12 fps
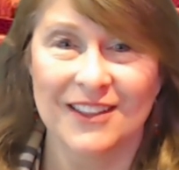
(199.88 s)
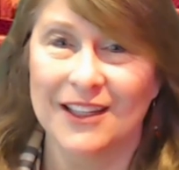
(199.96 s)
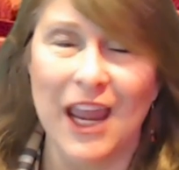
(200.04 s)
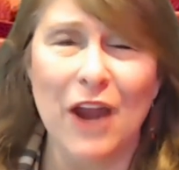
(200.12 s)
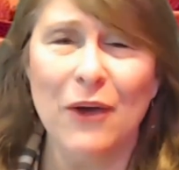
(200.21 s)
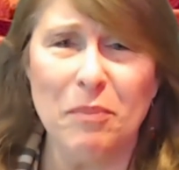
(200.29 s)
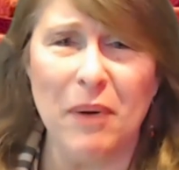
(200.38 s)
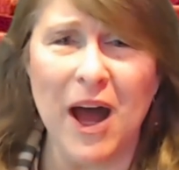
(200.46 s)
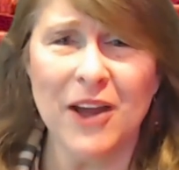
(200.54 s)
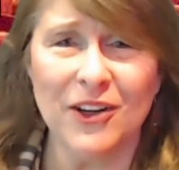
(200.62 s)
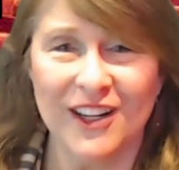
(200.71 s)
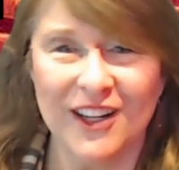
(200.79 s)
Harry
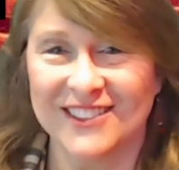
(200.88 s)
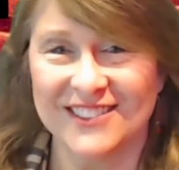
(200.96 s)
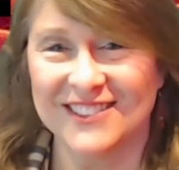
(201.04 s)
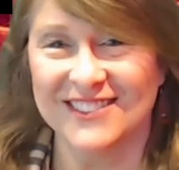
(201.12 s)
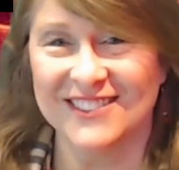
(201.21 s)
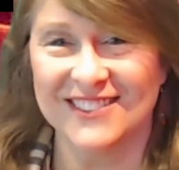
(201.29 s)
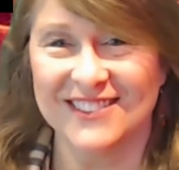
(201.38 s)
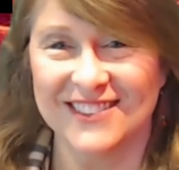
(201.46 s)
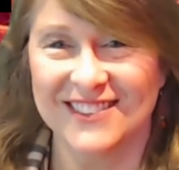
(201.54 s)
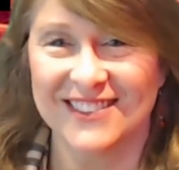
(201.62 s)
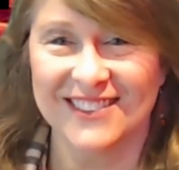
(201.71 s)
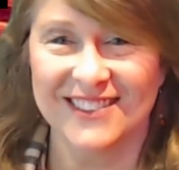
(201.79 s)
Potter. By an
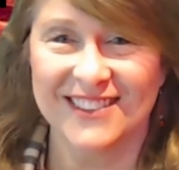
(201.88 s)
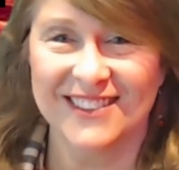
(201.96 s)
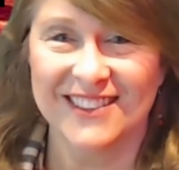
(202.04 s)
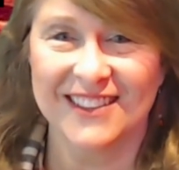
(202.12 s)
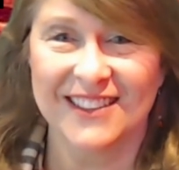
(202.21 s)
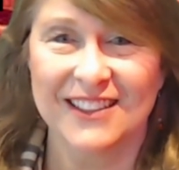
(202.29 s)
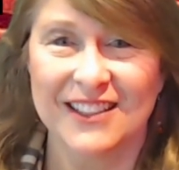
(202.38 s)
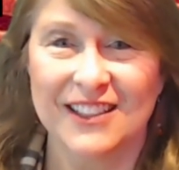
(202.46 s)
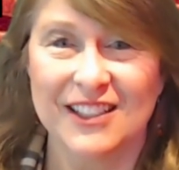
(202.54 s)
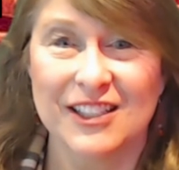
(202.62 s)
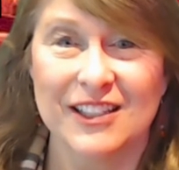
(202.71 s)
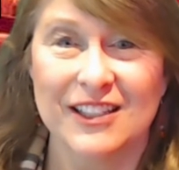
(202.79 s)
agency.
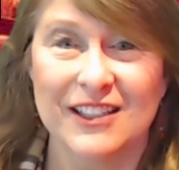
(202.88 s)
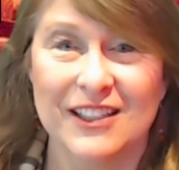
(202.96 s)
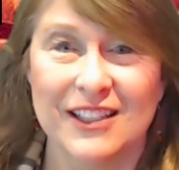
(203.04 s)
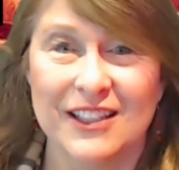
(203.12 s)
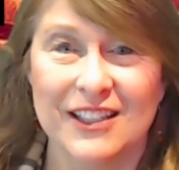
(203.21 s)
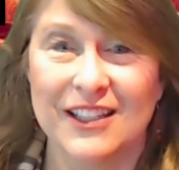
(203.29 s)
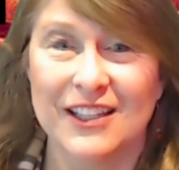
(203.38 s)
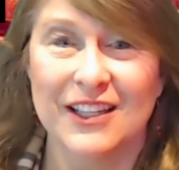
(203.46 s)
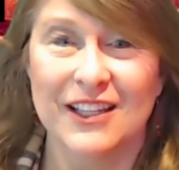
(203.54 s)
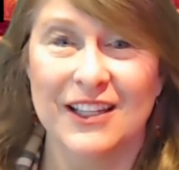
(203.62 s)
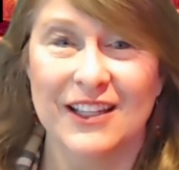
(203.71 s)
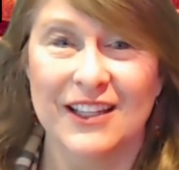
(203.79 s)
Different schools,
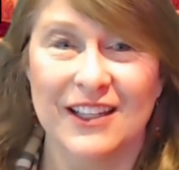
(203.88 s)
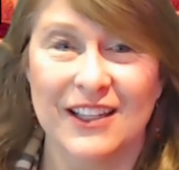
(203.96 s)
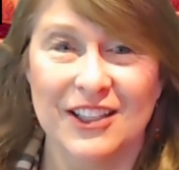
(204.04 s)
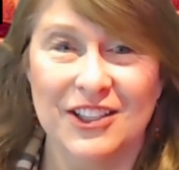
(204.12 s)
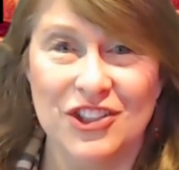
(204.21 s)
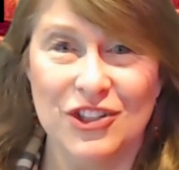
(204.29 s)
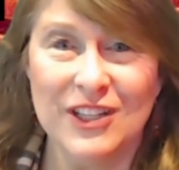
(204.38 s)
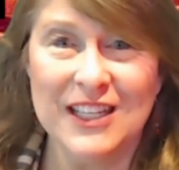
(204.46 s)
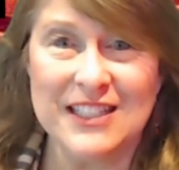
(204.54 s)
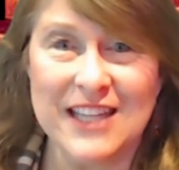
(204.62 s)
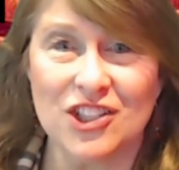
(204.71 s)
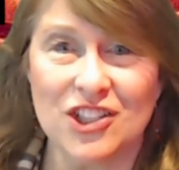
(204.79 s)
I see. Judi
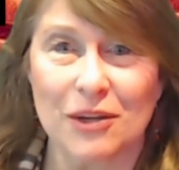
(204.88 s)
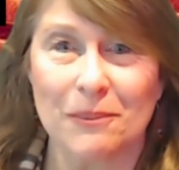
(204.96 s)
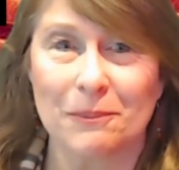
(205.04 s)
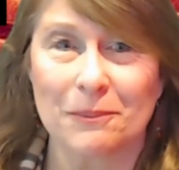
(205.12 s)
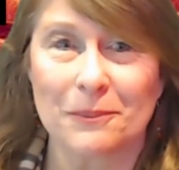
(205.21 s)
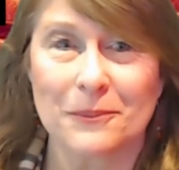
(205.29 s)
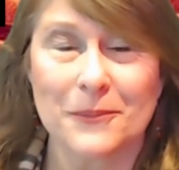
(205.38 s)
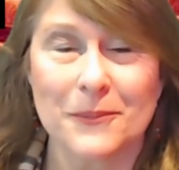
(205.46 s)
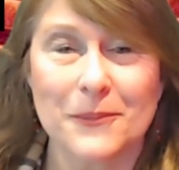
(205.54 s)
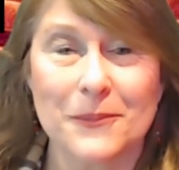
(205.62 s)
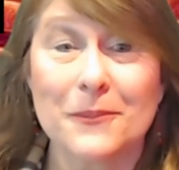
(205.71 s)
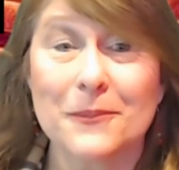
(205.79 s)
Dench. That
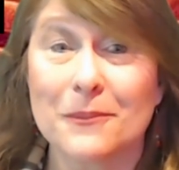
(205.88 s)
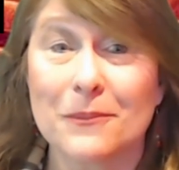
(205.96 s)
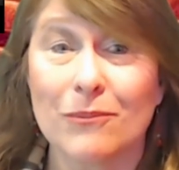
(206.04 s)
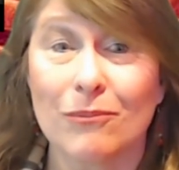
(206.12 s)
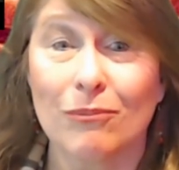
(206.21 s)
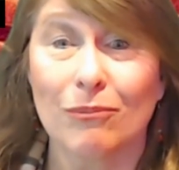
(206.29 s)
wasn't a compliment.